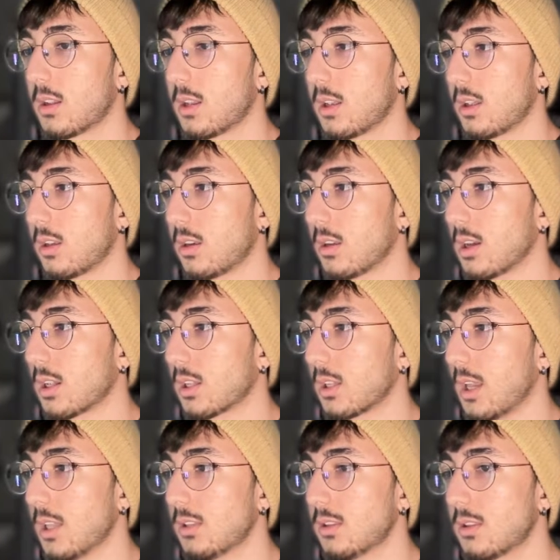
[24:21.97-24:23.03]
and I
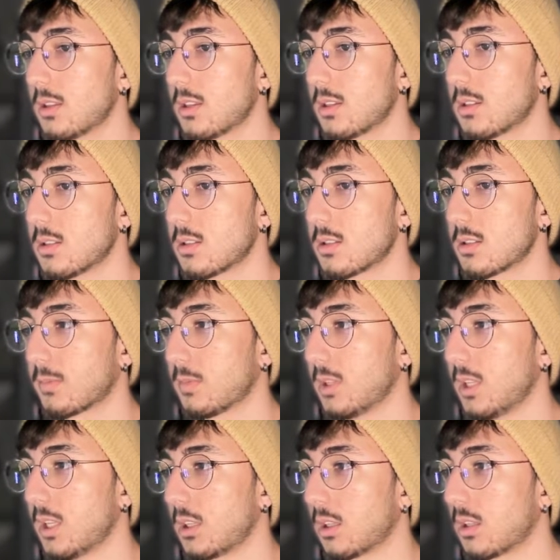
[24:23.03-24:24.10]
get this
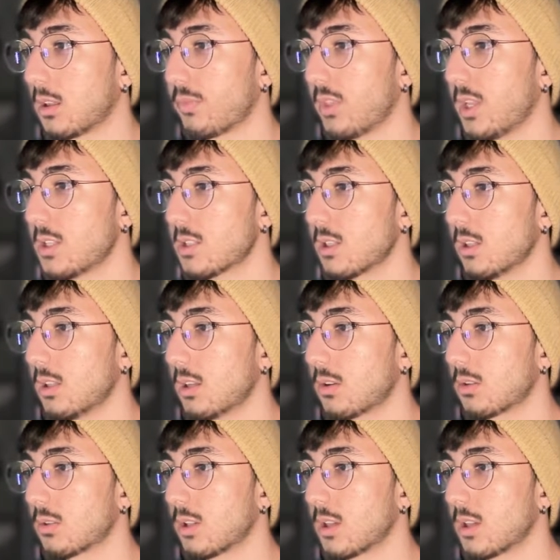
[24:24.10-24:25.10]
link. Let's click on